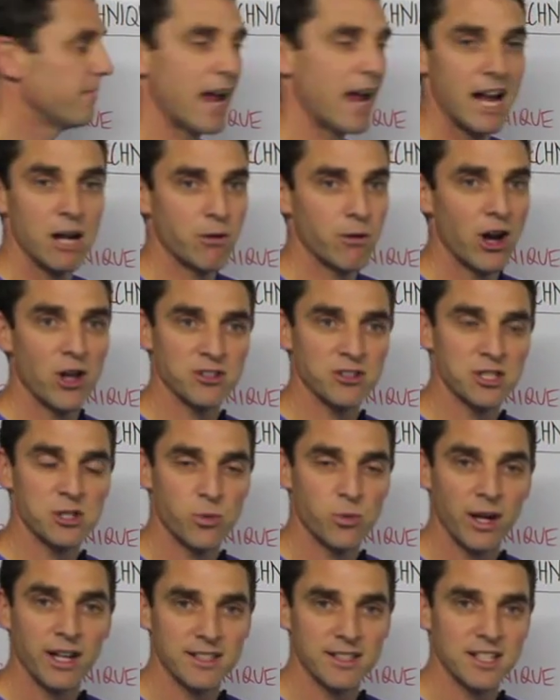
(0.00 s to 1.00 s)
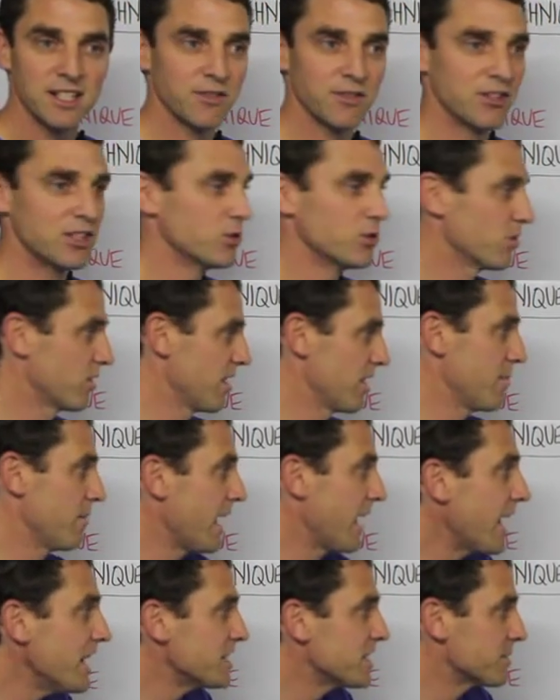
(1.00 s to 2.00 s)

anyone else's swing is individual to them in any